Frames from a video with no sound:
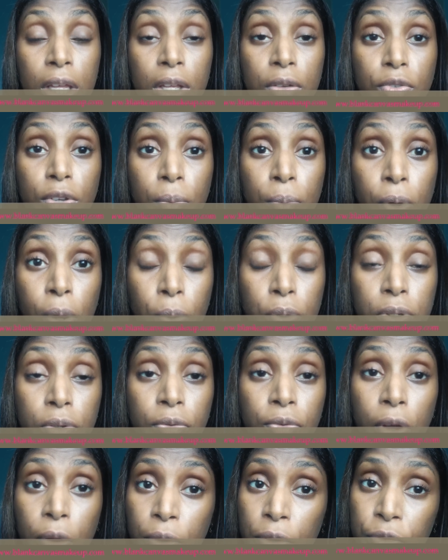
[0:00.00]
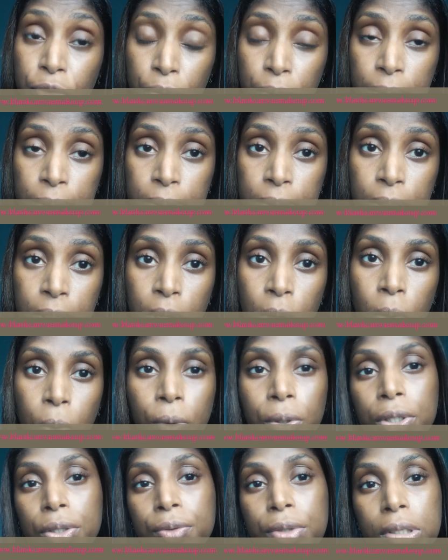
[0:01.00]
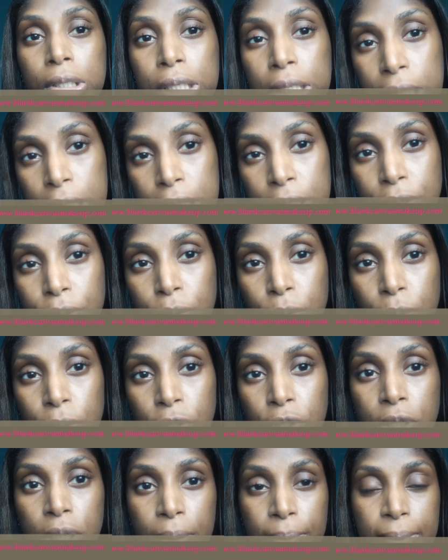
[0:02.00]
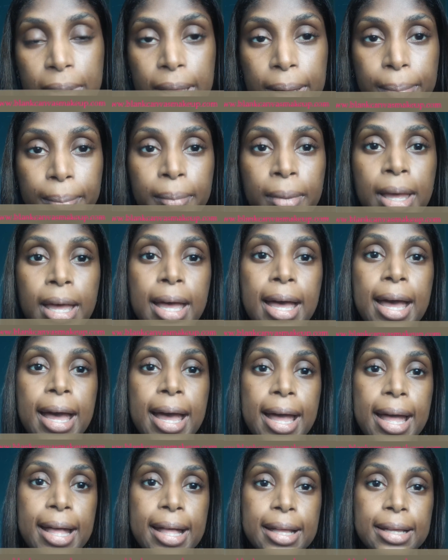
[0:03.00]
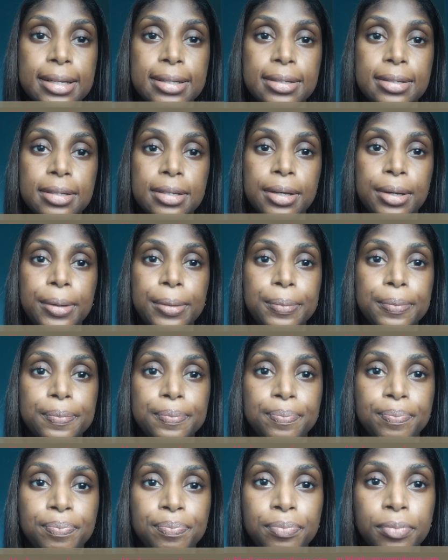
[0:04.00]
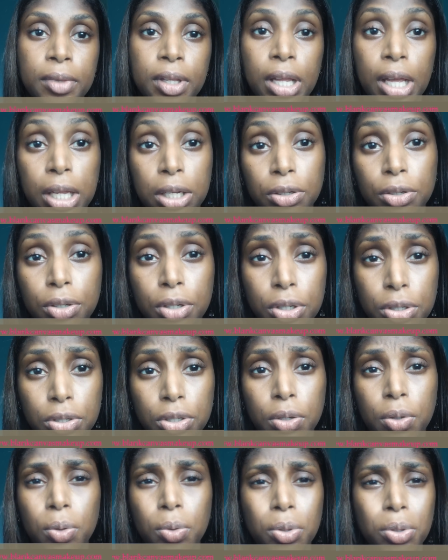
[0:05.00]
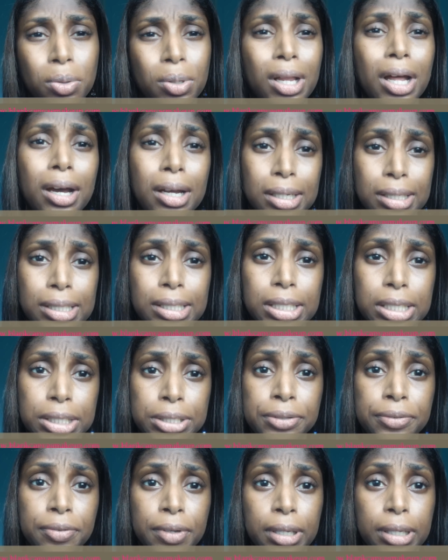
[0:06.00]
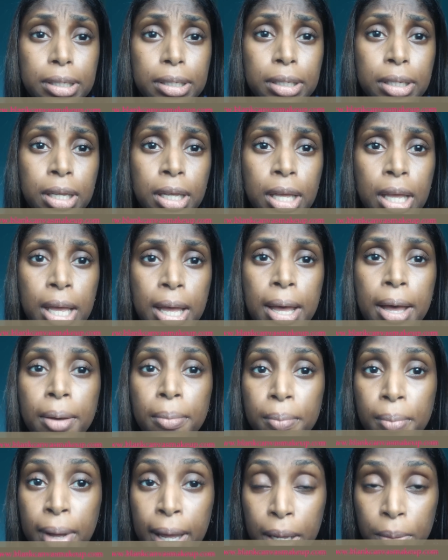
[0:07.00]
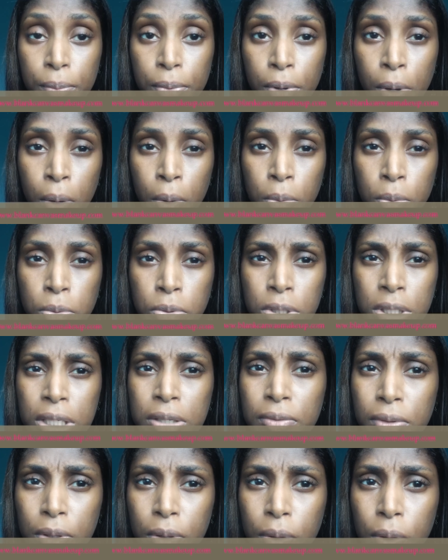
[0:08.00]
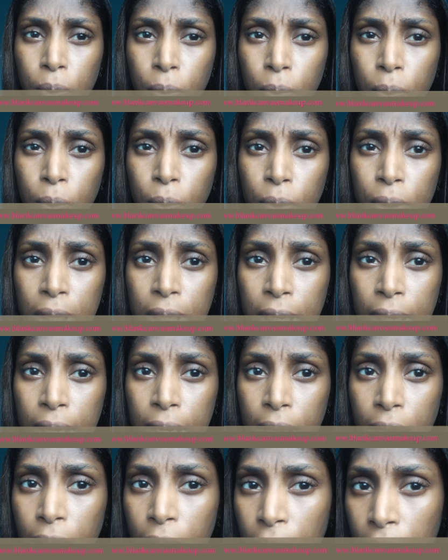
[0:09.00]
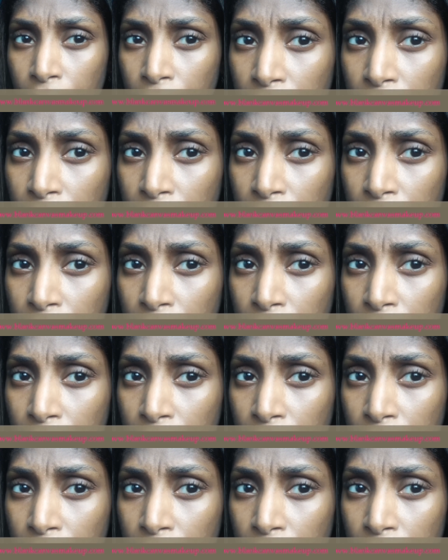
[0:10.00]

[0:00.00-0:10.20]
If your brows are very full, all you really need to do is shape them and you're good to go. You'll hardly need to fill in. My brows, even though they